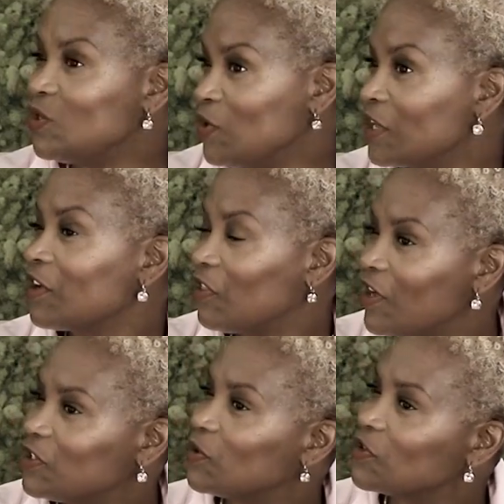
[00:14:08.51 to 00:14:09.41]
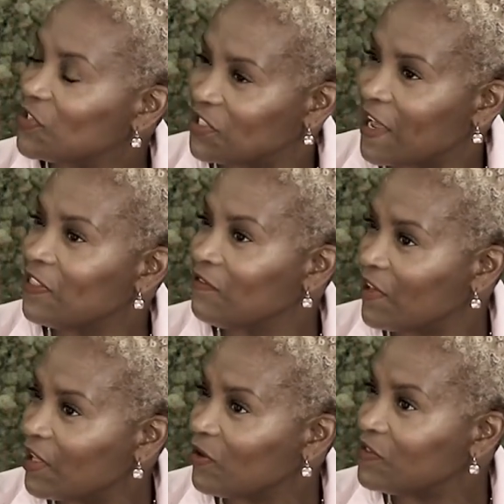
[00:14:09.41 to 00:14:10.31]
When you get a client to understand the
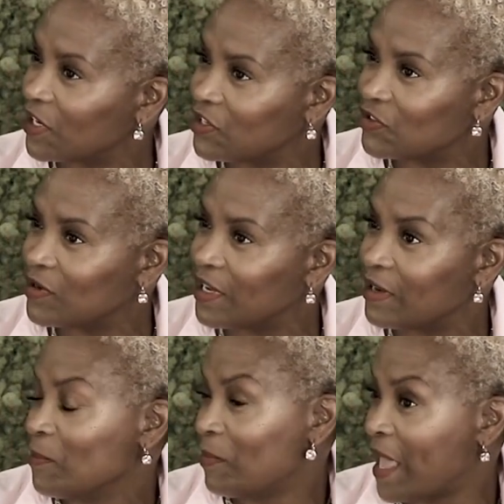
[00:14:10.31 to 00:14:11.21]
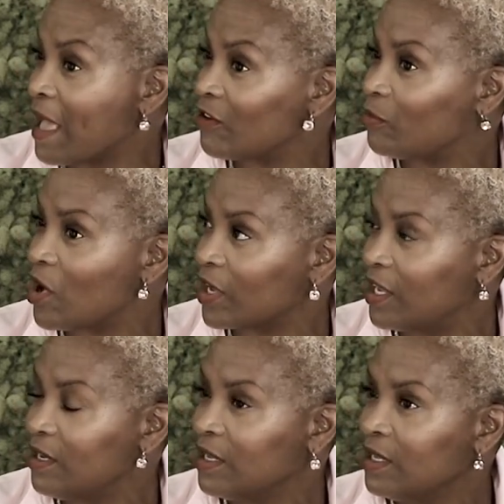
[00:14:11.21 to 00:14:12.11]
value of dentistry and pay out of
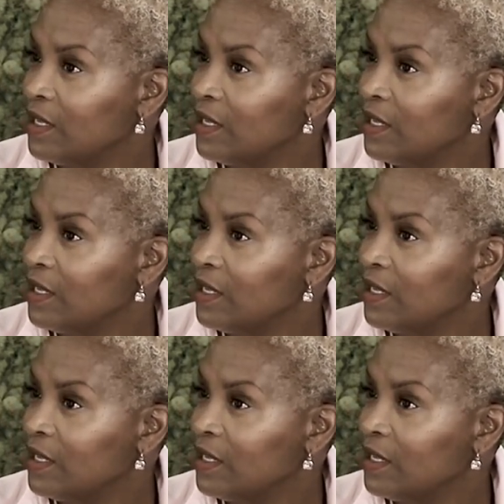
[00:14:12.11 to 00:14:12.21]
pocket,